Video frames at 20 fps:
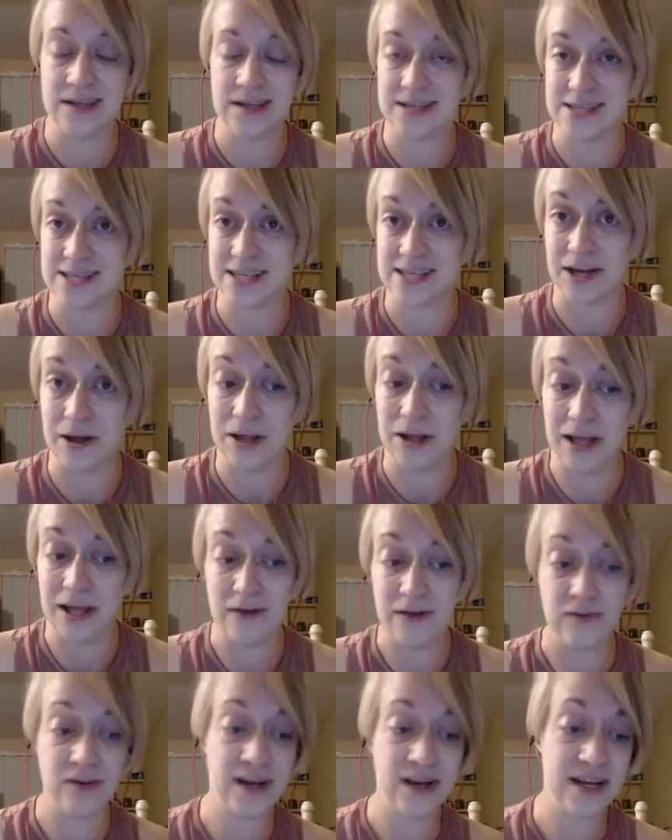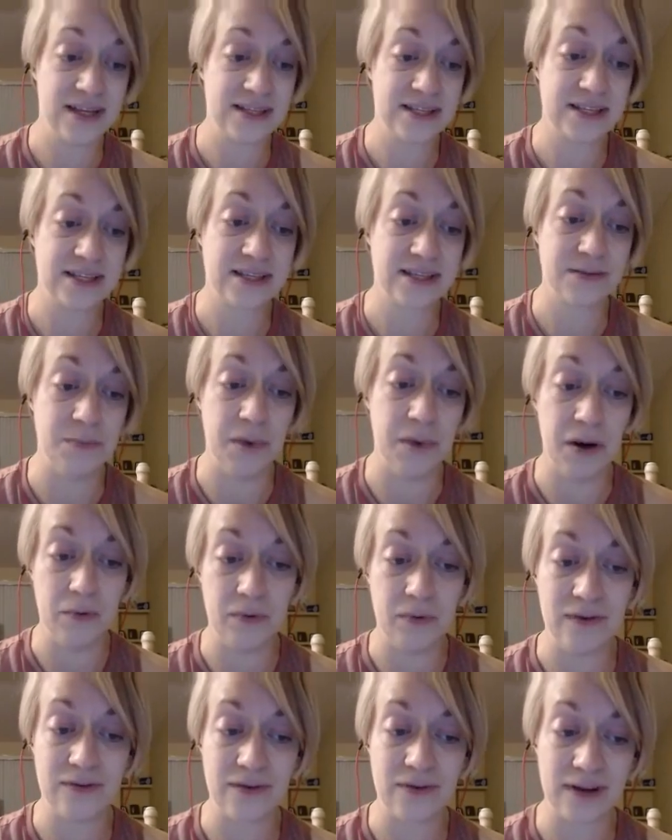this is how life is.
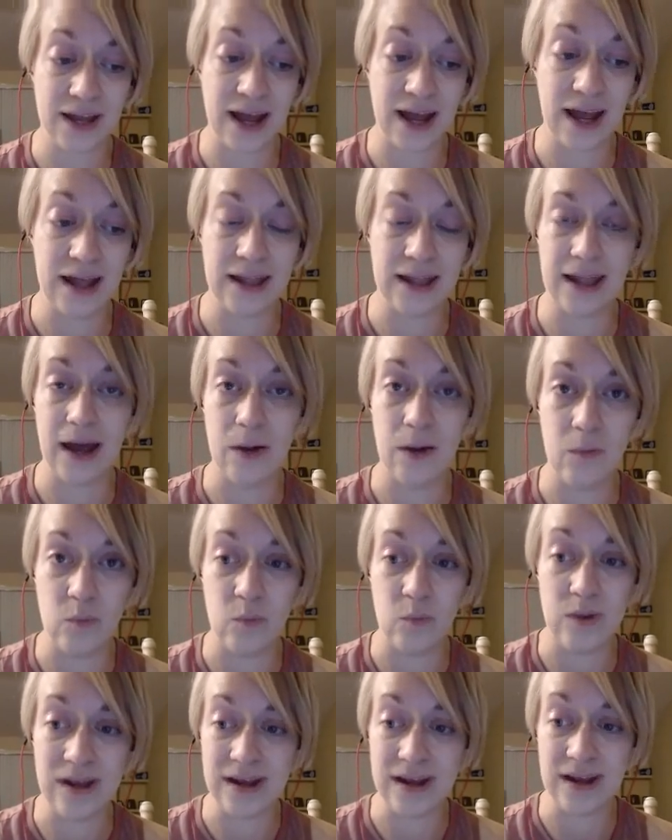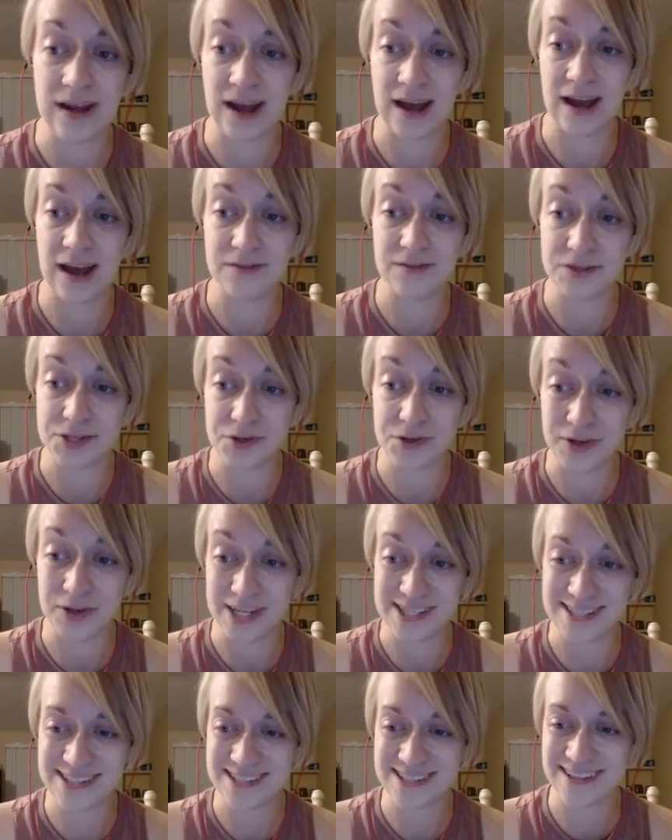But we forget that we have a
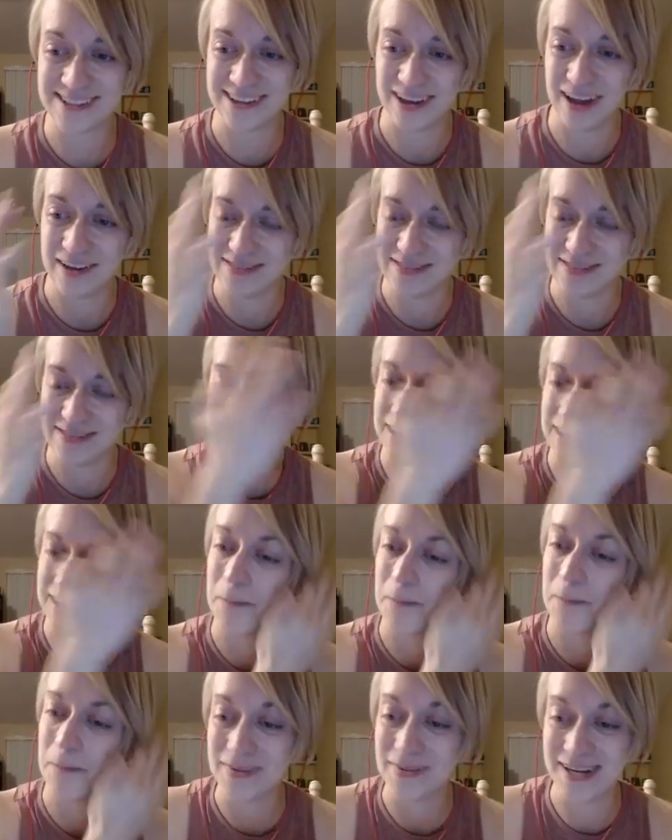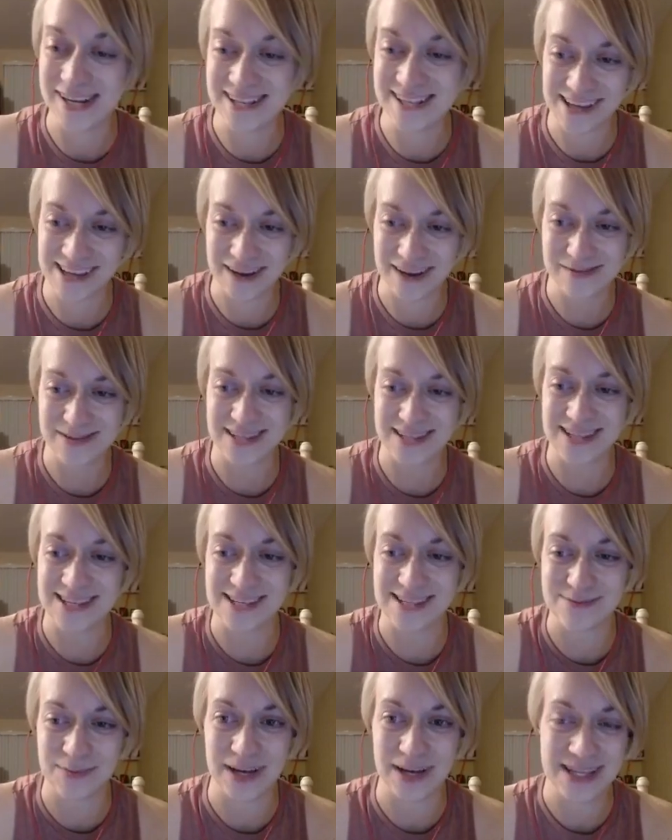choice. I've said that many times
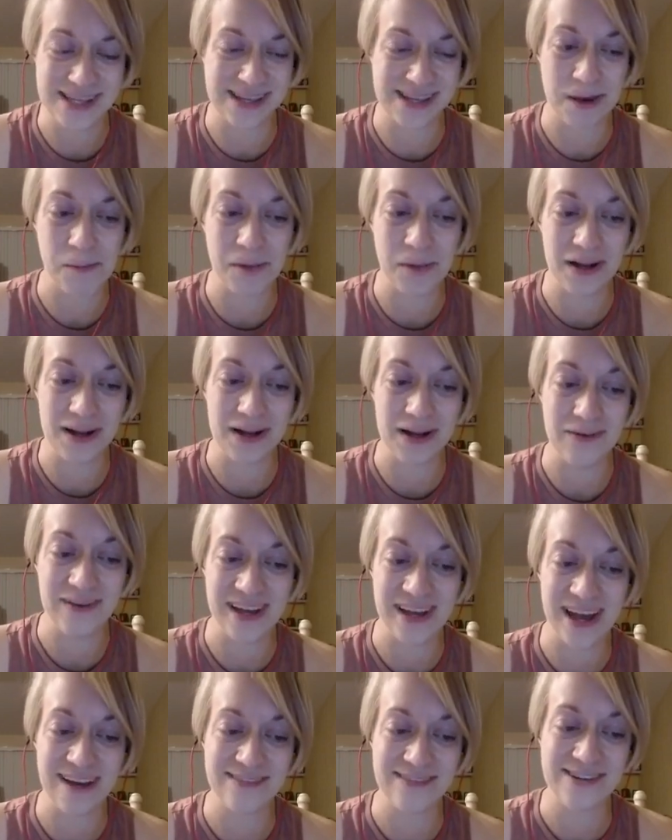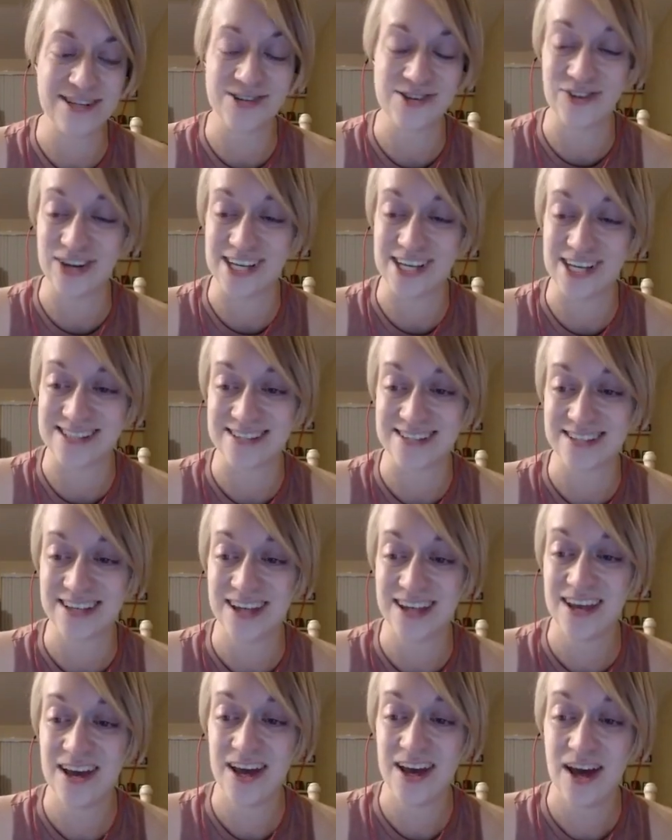in this Mindset Monday. We have a choice
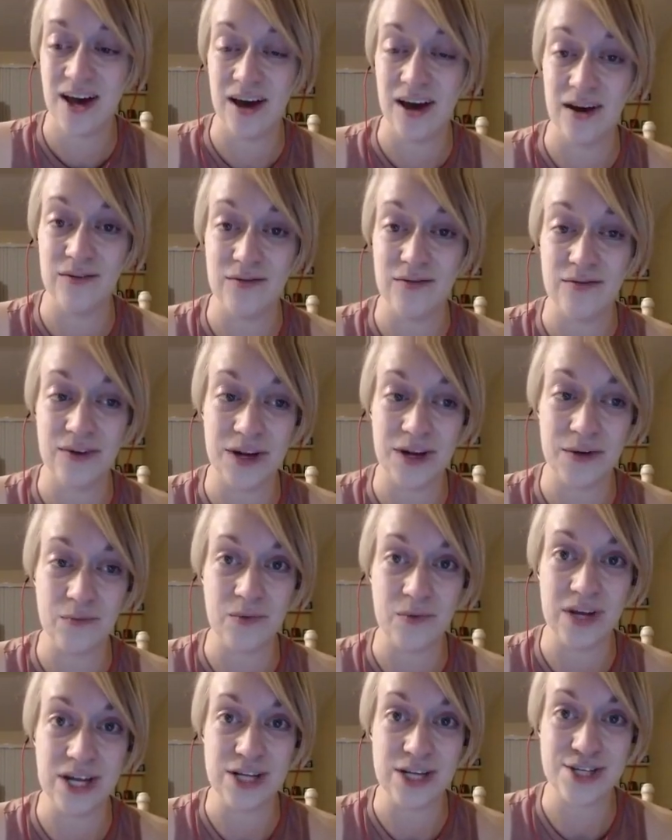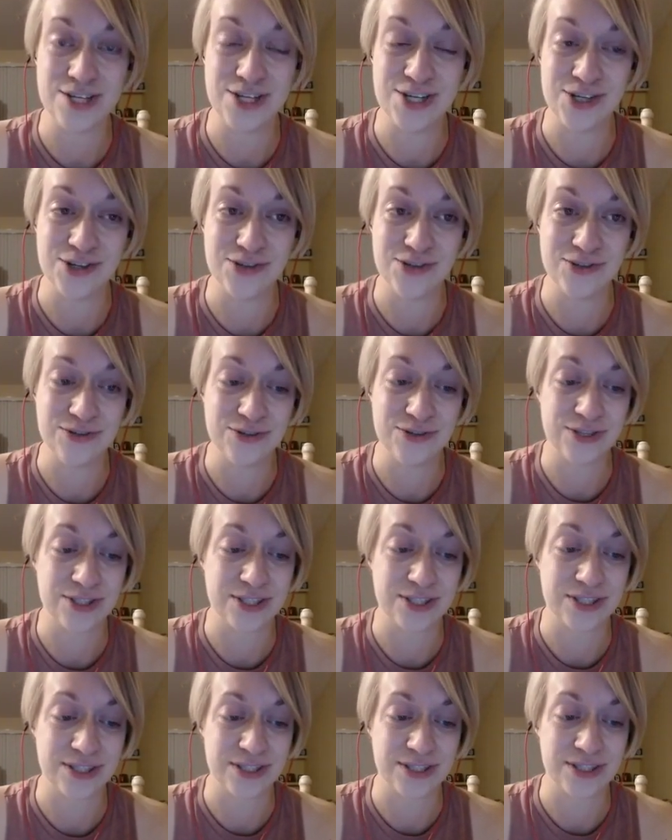of what we
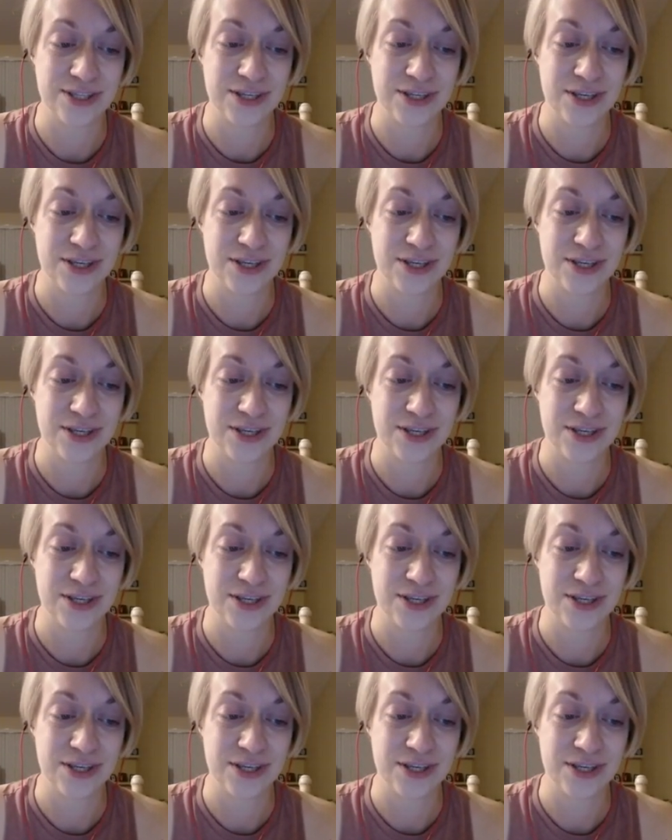choose